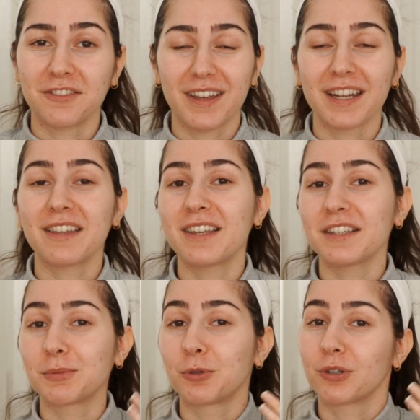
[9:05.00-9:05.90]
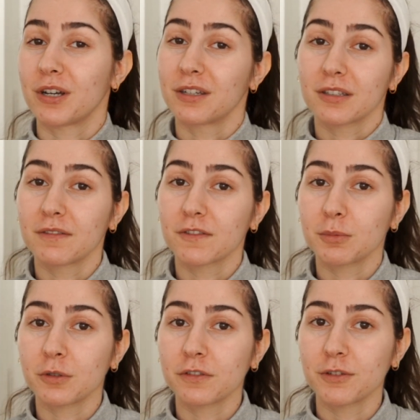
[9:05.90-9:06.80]
If anything, it's more
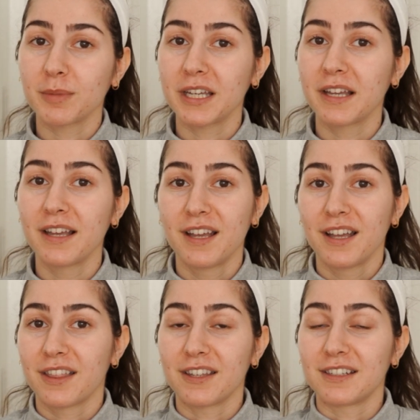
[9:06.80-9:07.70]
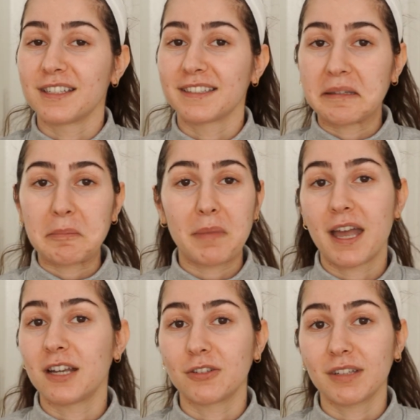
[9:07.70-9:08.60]
uncomfortable for me than it is
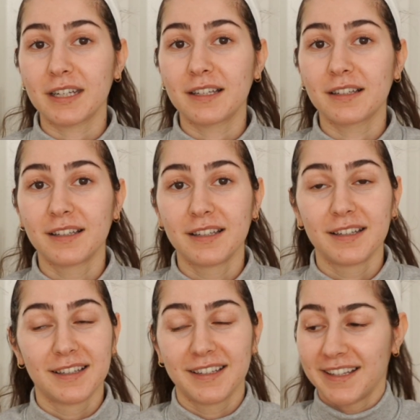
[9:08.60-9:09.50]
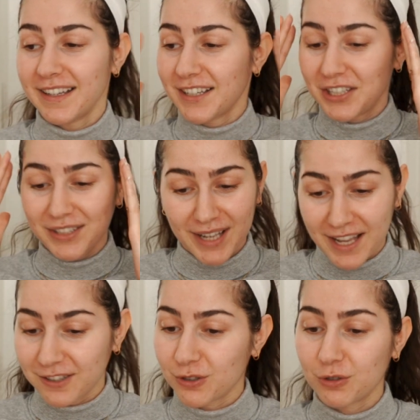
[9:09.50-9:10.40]
hydrating.
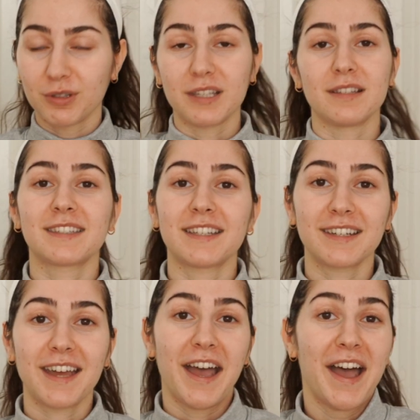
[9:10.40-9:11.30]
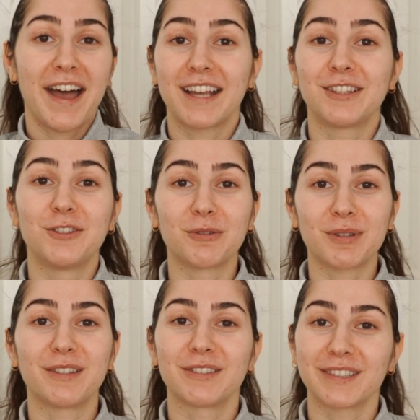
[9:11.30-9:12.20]
It's truly insane. I
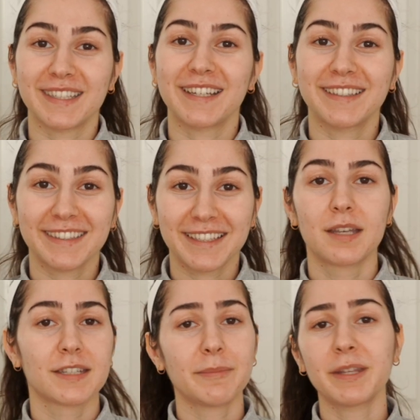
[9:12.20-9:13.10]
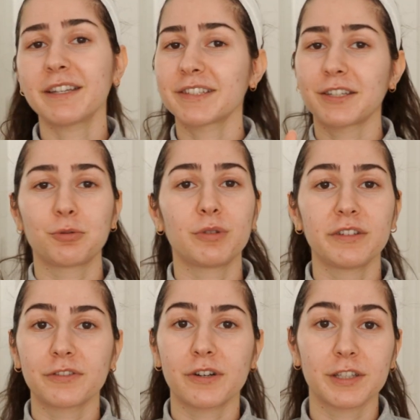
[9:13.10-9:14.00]
don't understand. Something else I
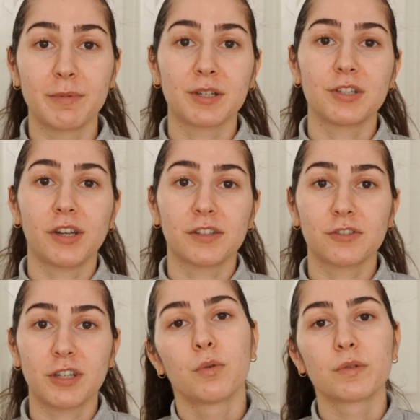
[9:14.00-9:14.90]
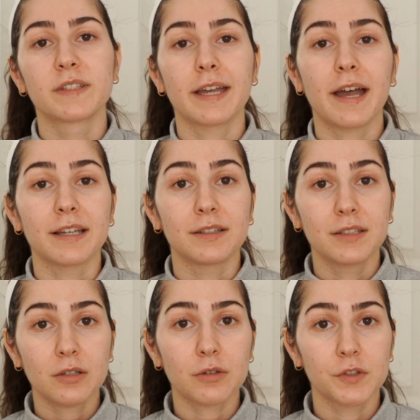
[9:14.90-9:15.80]
totally forgot to mention yesterday was that I
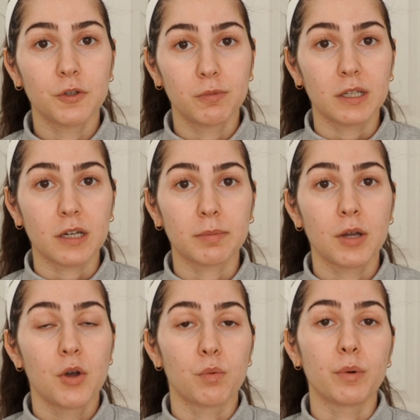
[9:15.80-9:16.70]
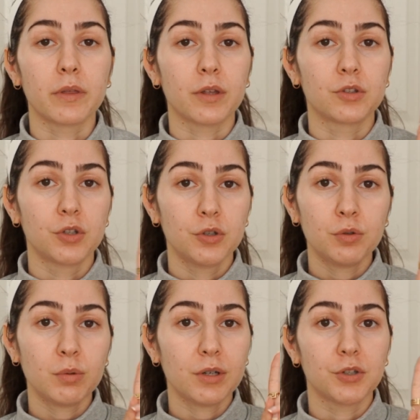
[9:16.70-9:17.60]
did also wake up with
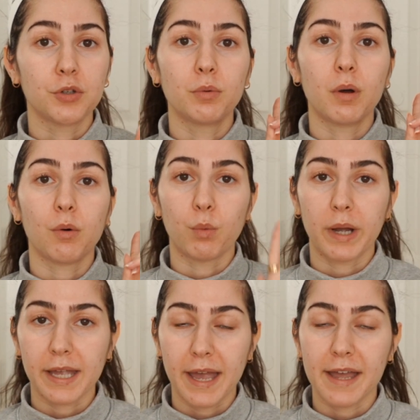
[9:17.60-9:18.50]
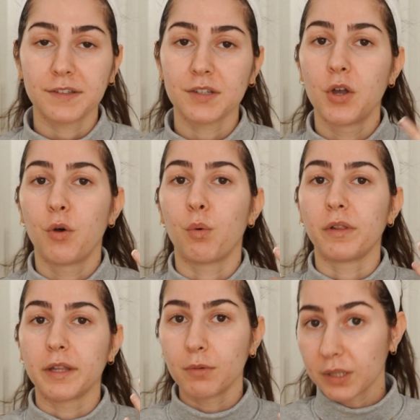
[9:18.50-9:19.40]
2 new whiteheads.
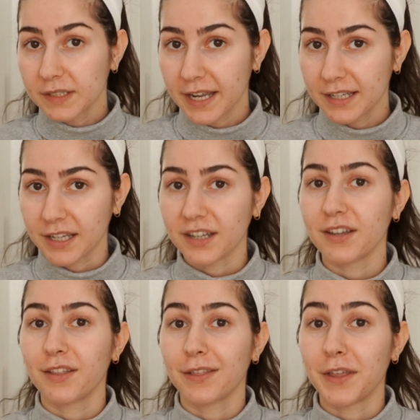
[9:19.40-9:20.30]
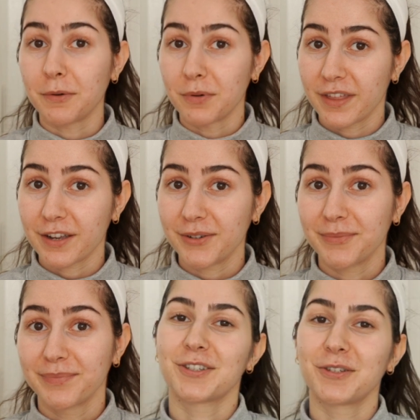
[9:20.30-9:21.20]
While they were tiny, they were
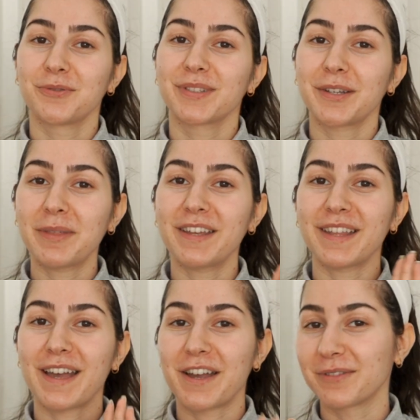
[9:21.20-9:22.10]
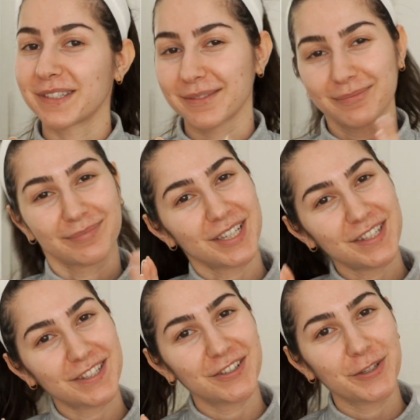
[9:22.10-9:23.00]
there. So something that I was
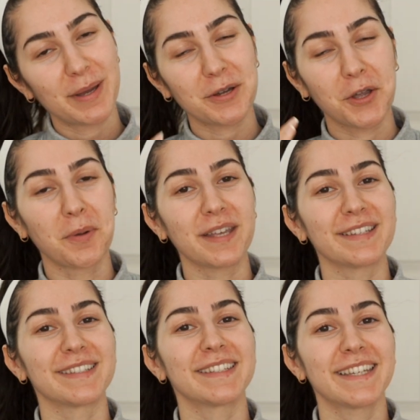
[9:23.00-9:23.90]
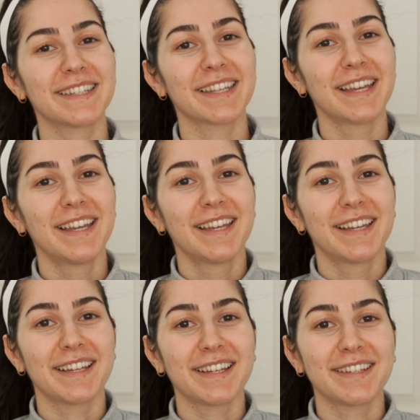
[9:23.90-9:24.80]
concerned about going into this
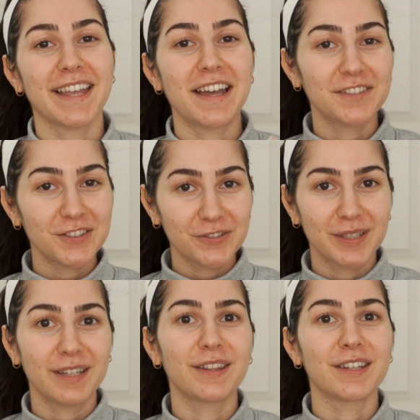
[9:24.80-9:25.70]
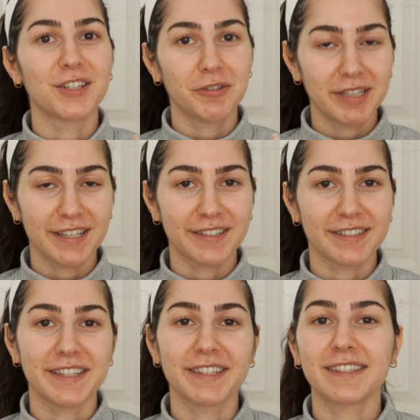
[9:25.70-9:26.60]
is after reading the
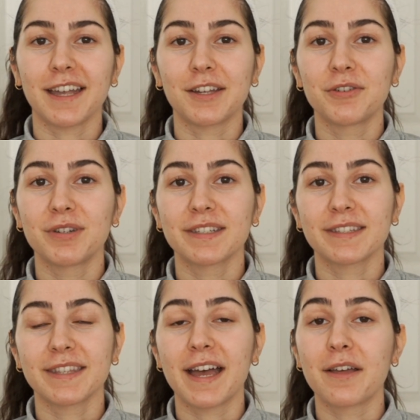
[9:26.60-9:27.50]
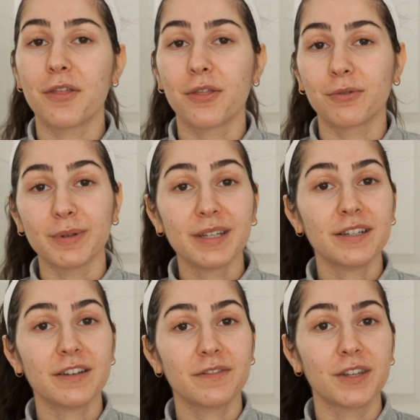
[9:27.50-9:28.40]
ingredients list, I noticed that
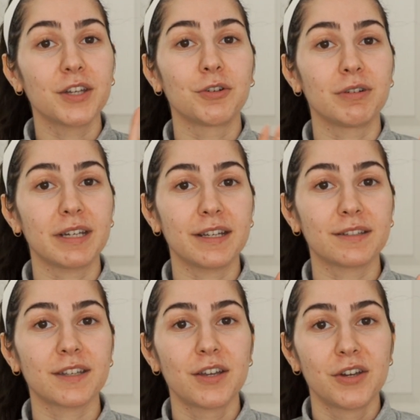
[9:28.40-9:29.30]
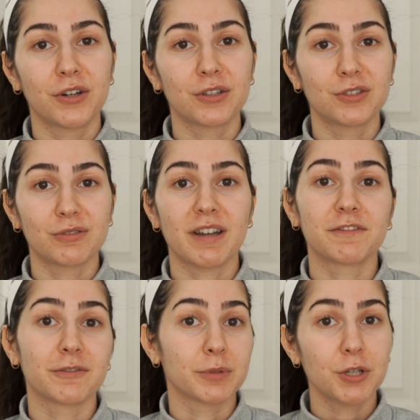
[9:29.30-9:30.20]
3 of the ingredients are
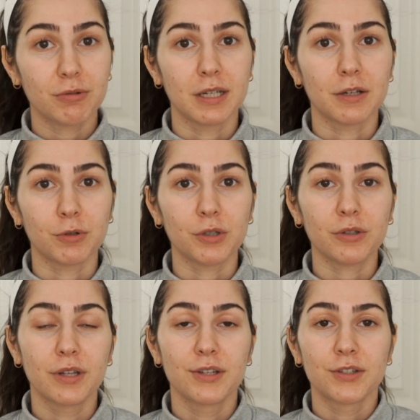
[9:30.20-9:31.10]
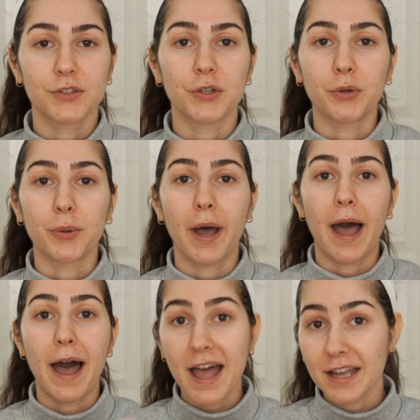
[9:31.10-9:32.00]
derived from coconut oil. So
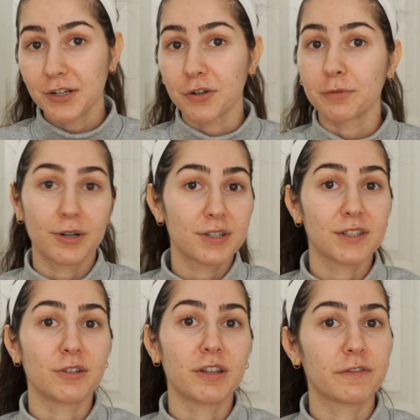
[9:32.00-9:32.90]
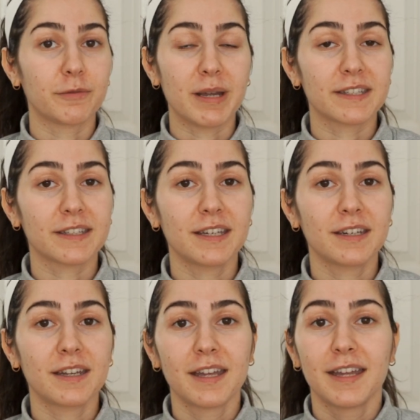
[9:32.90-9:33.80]
I know personally for my
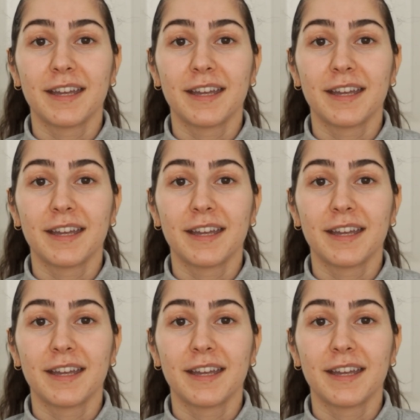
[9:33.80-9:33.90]
skin,